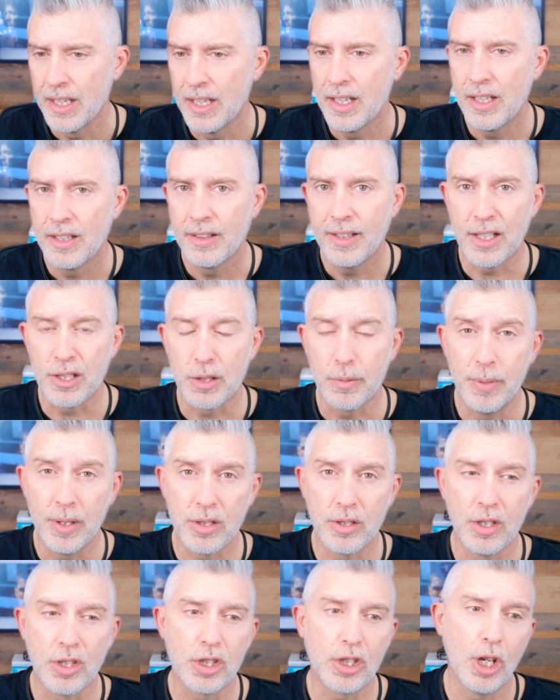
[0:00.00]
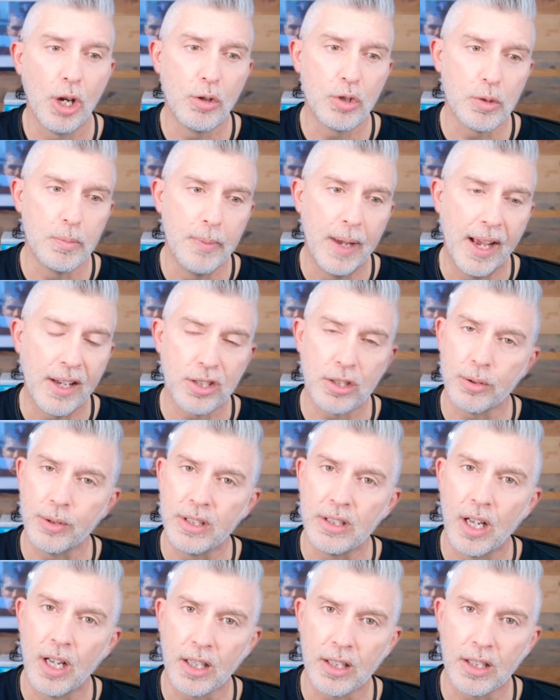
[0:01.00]
That's
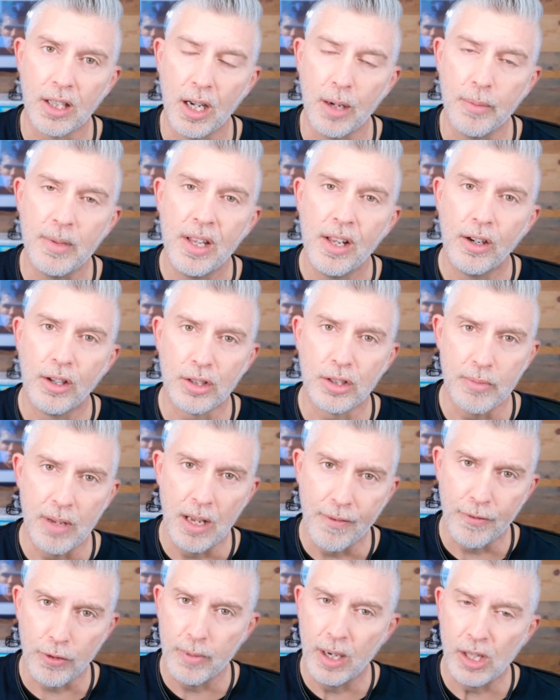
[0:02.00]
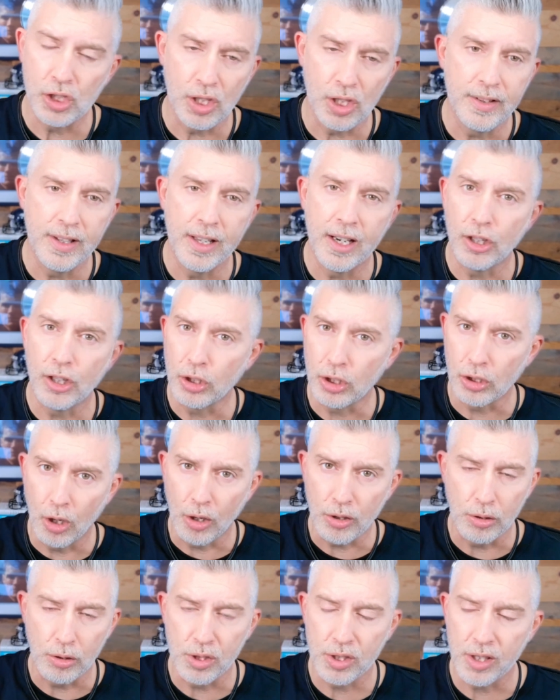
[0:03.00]
businesscoachmastery.com. There's some information there. You can
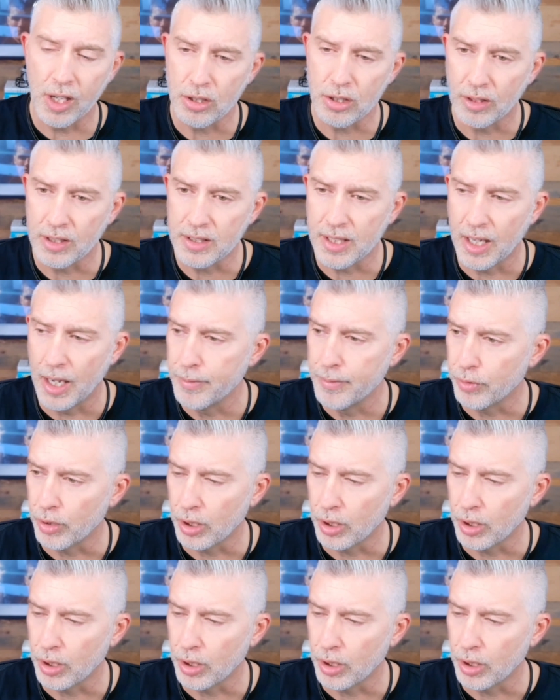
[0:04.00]
also schedule a time for a